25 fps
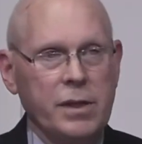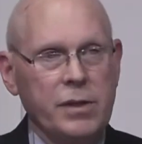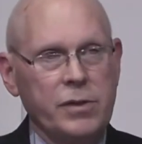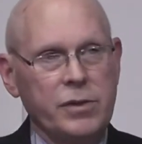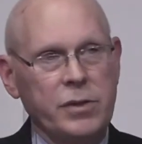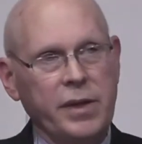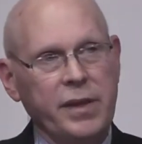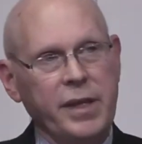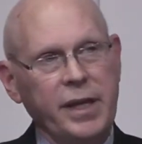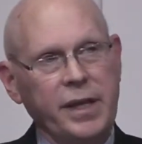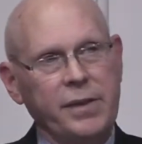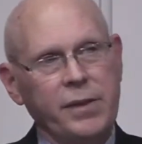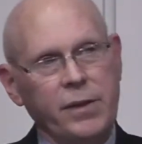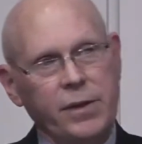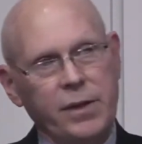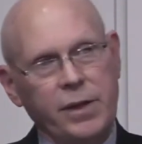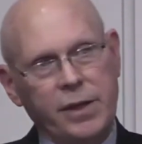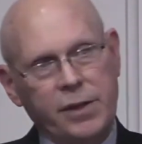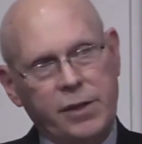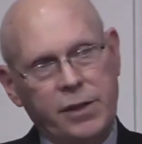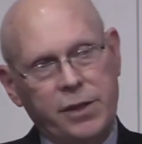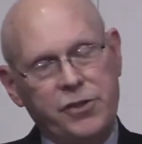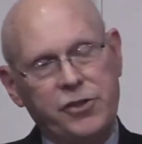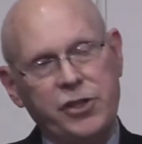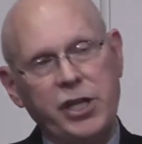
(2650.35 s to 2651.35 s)
So I think there,
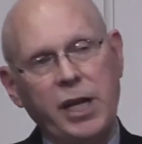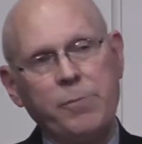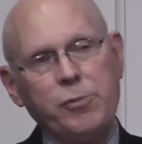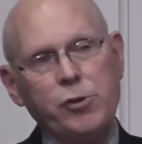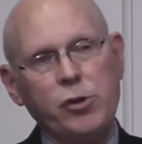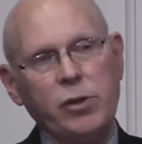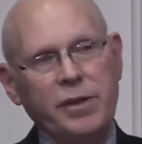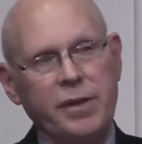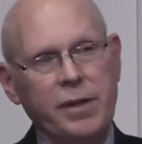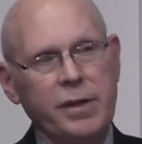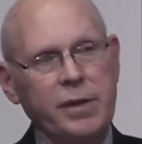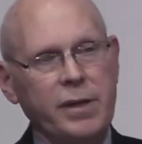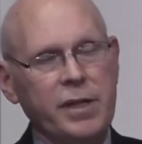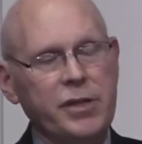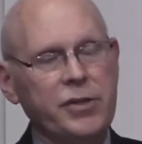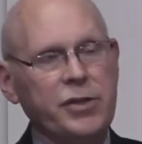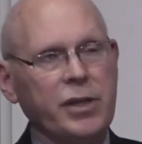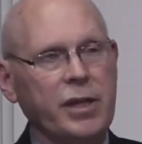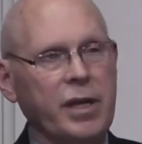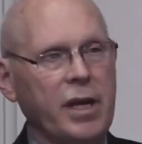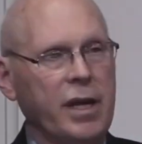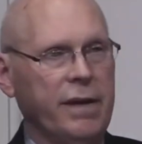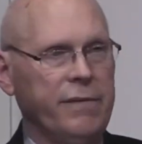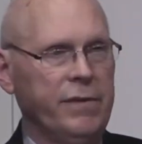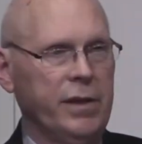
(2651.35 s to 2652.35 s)
conceptually there is a
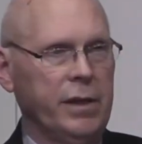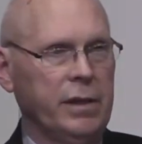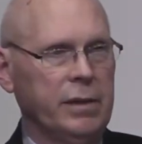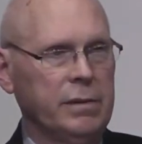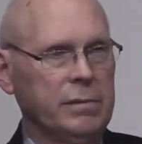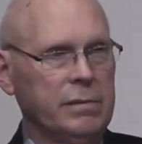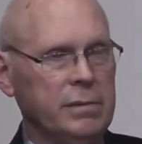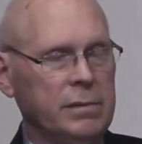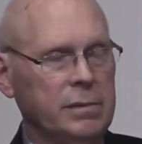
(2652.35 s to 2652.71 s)
covenant.